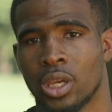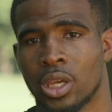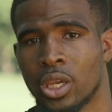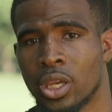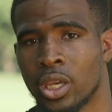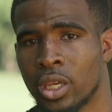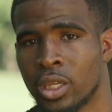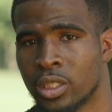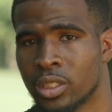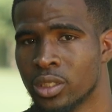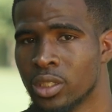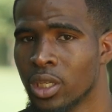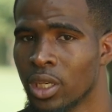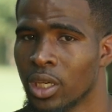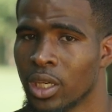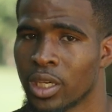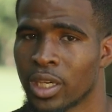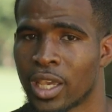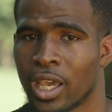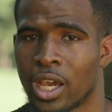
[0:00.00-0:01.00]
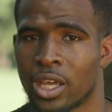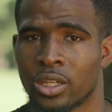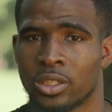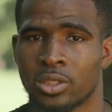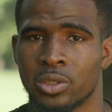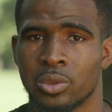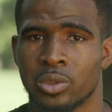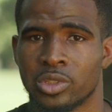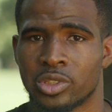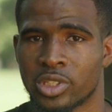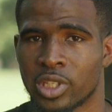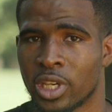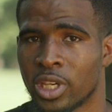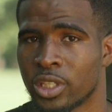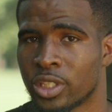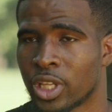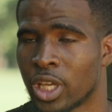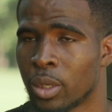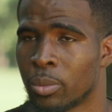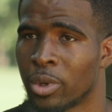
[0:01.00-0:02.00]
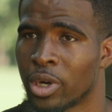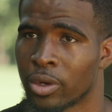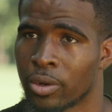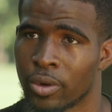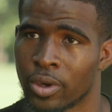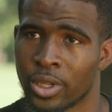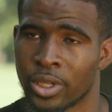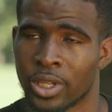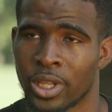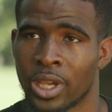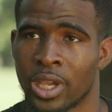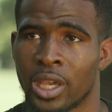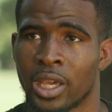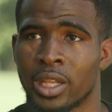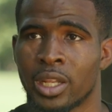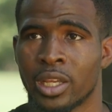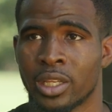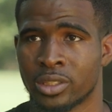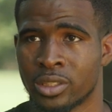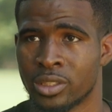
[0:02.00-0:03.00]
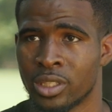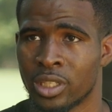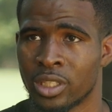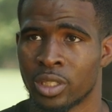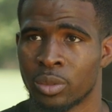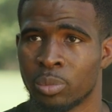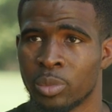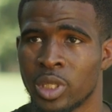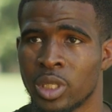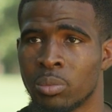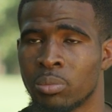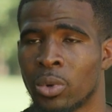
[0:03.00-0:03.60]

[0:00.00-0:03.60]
and kind of do the same thing my granddad has done to me,